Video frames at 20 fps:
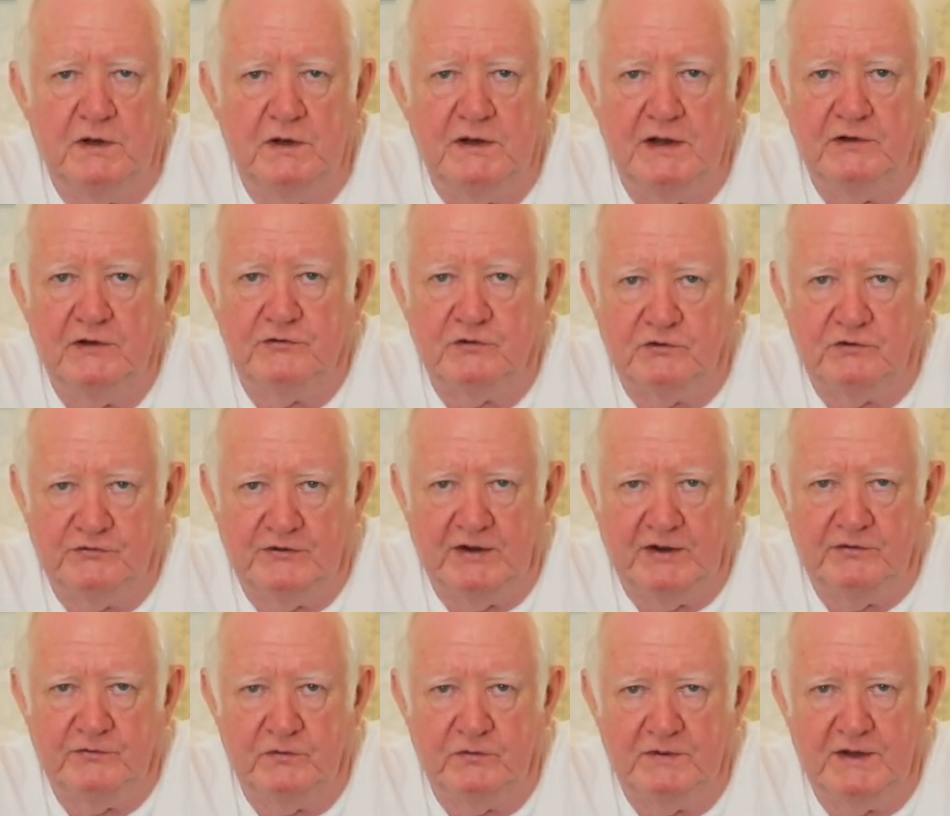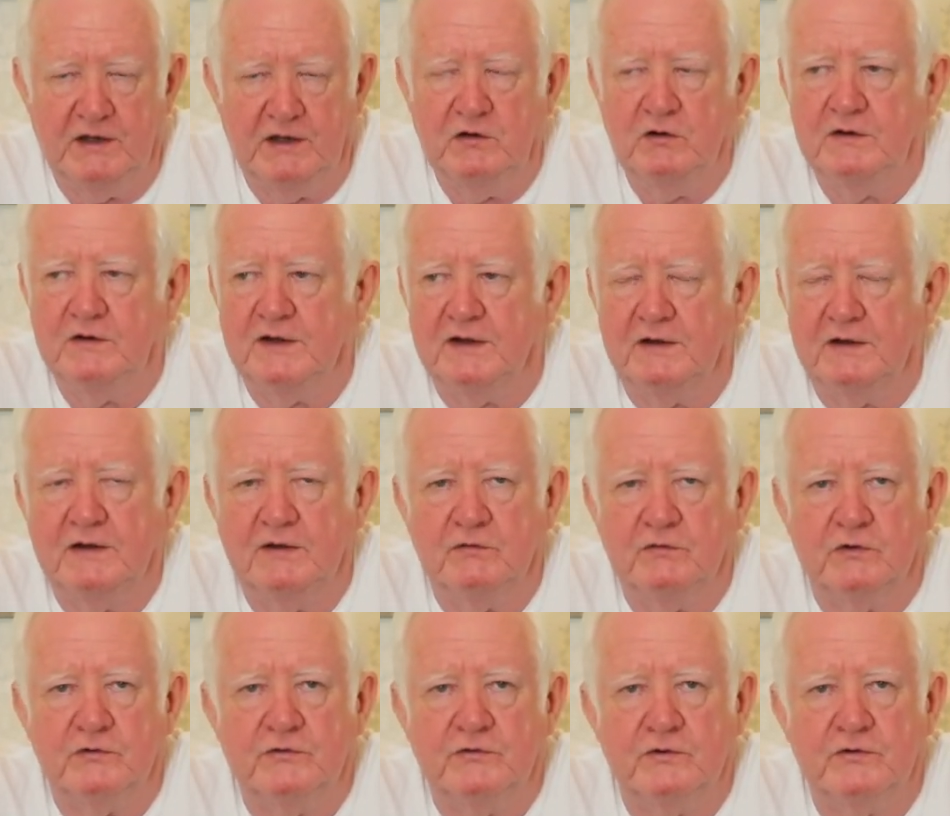They're successful. They look it. They've
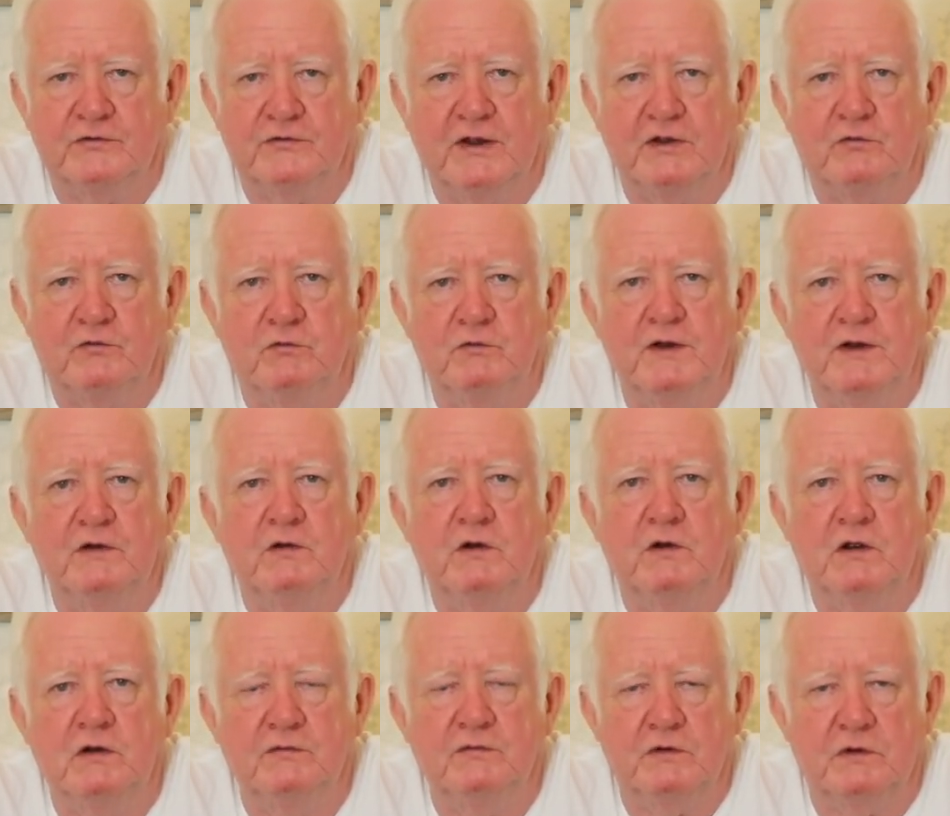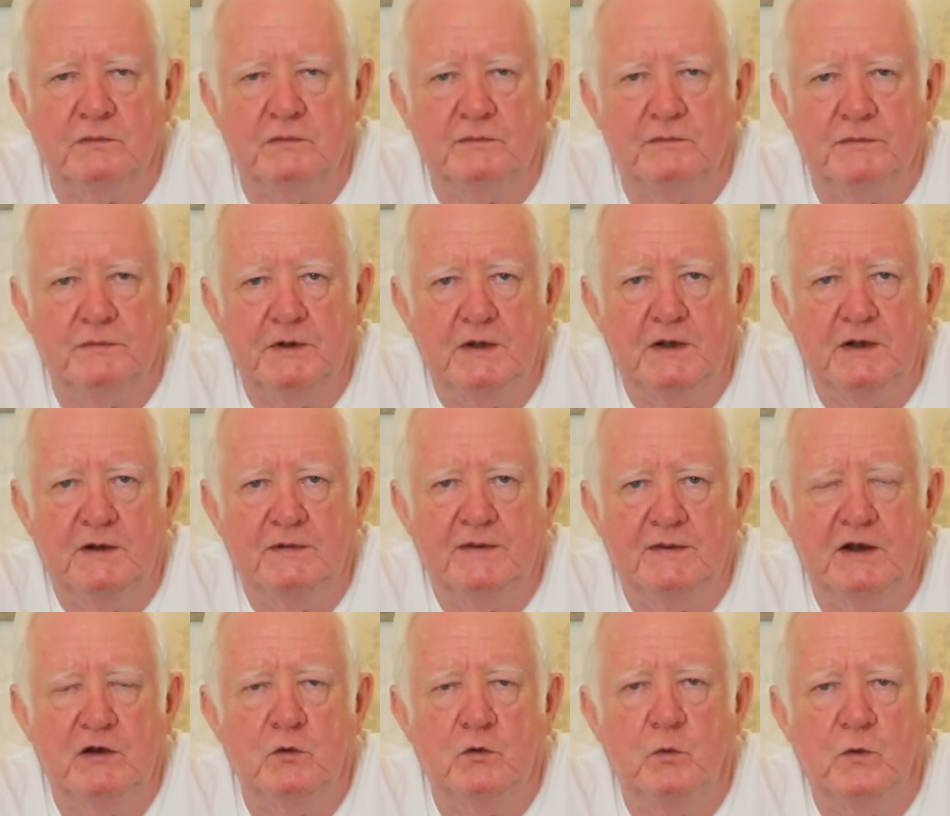got success written all over them.
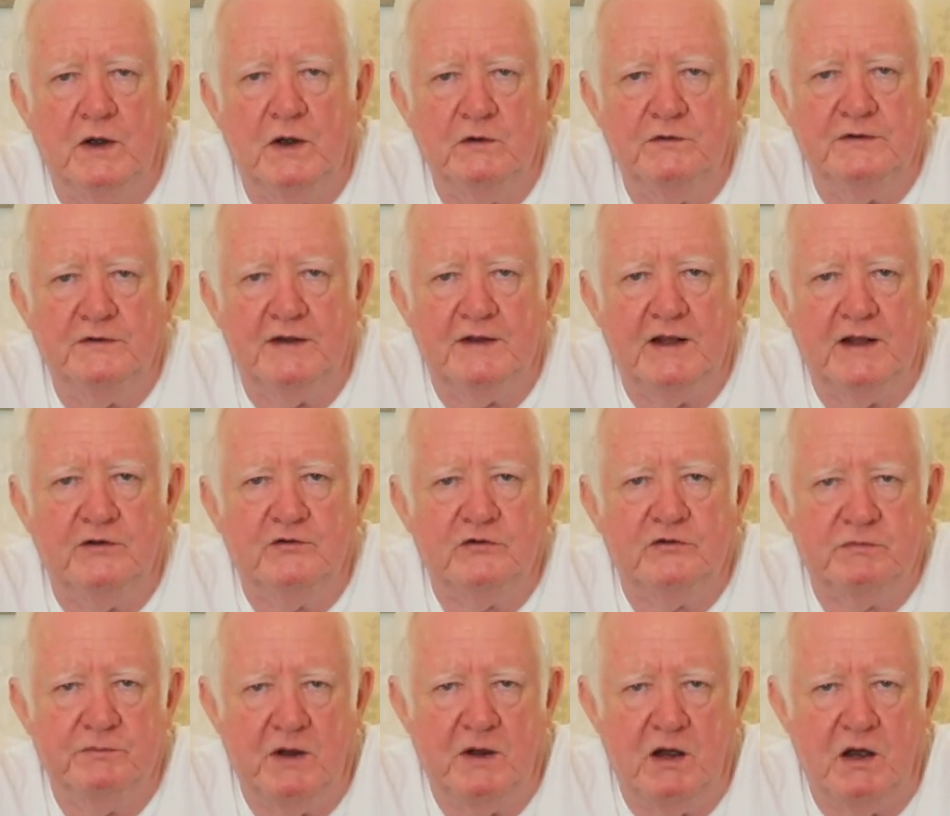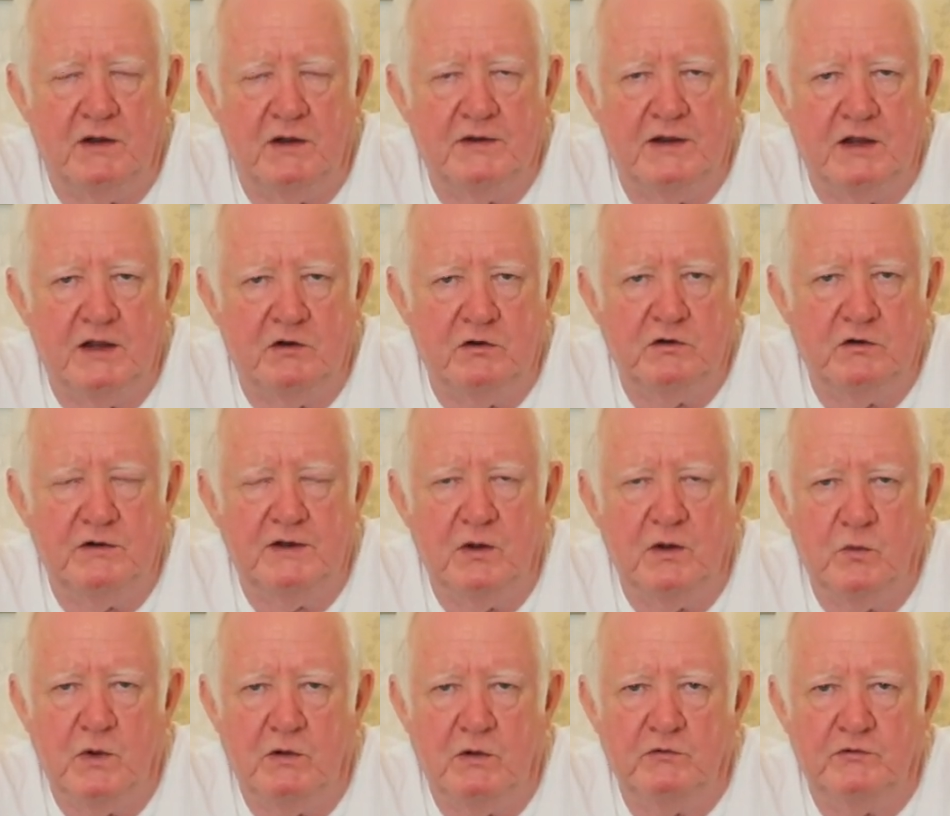They look wealthy. They're smart. They're good.
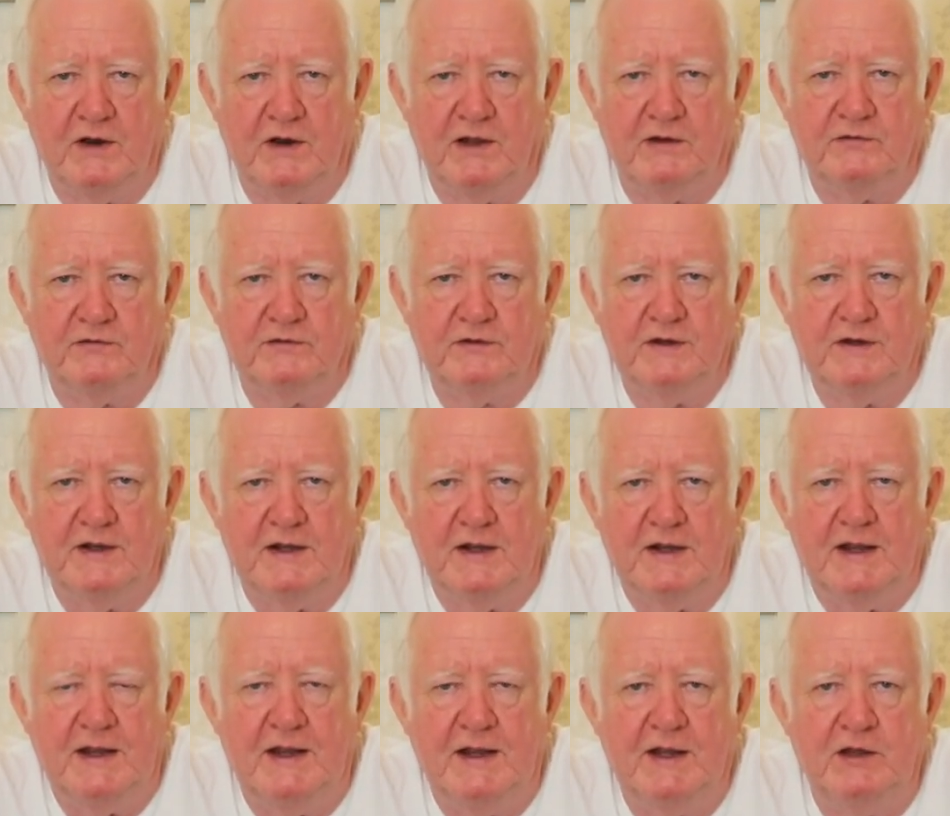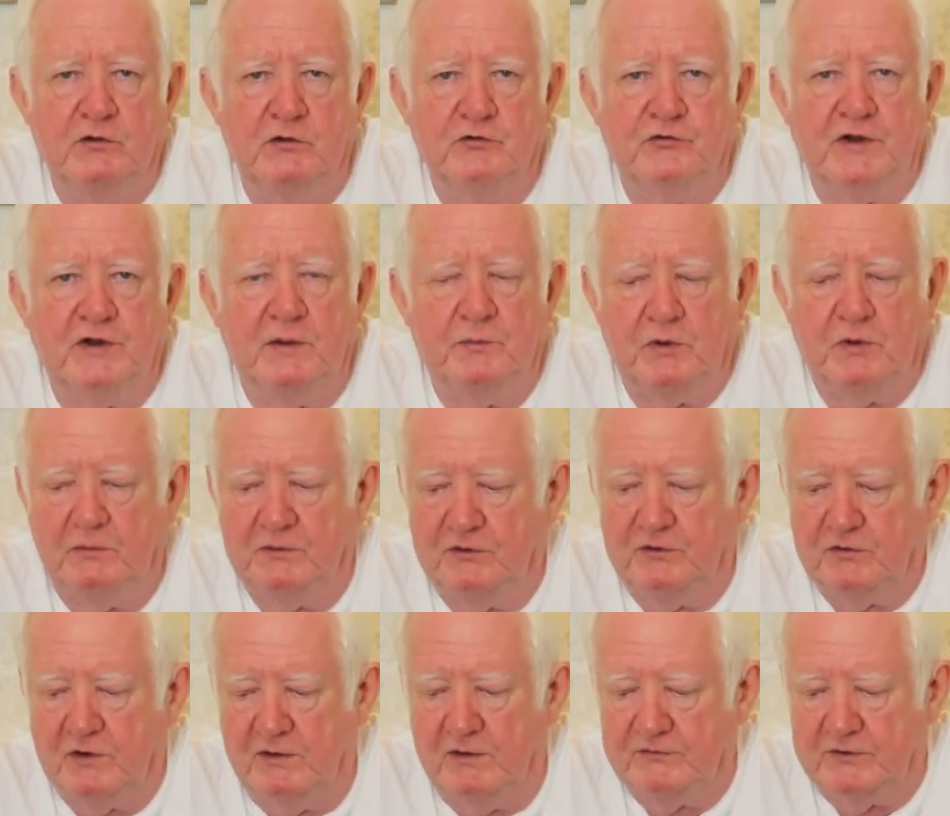They're well dressed. He or she probably
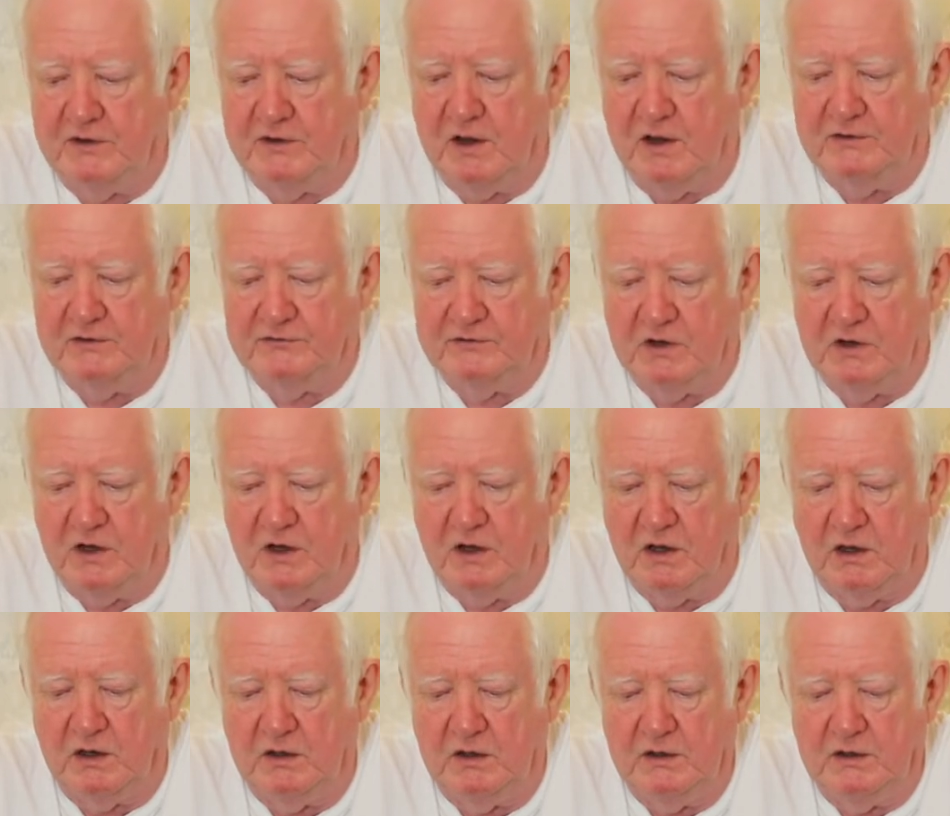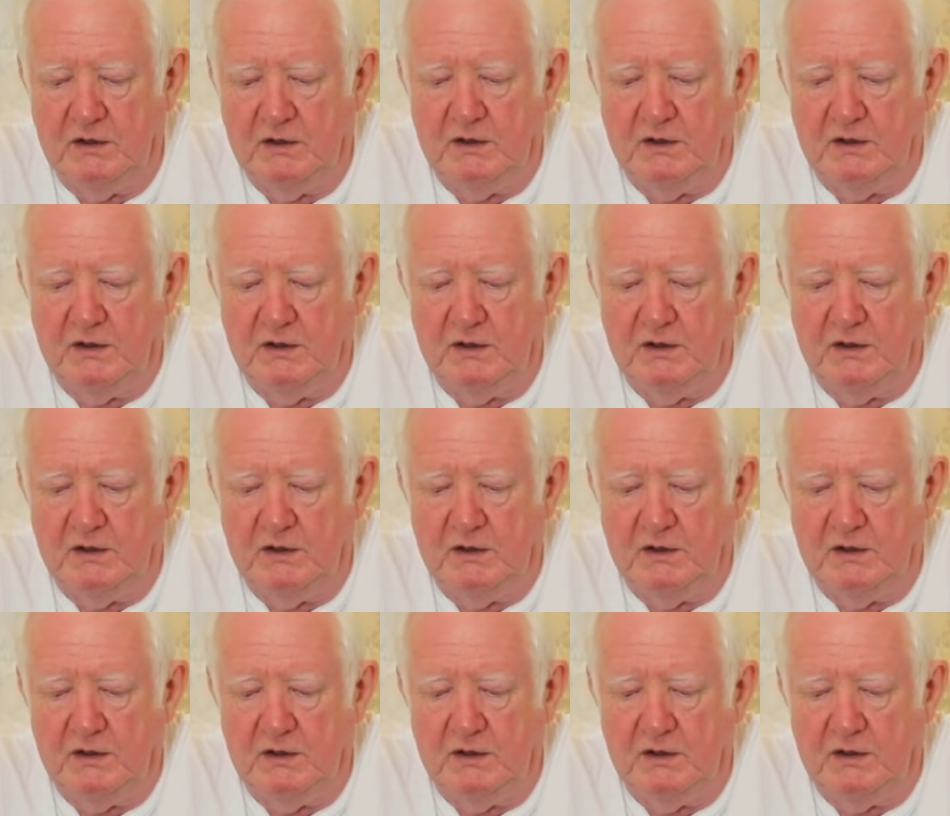drives a nice car.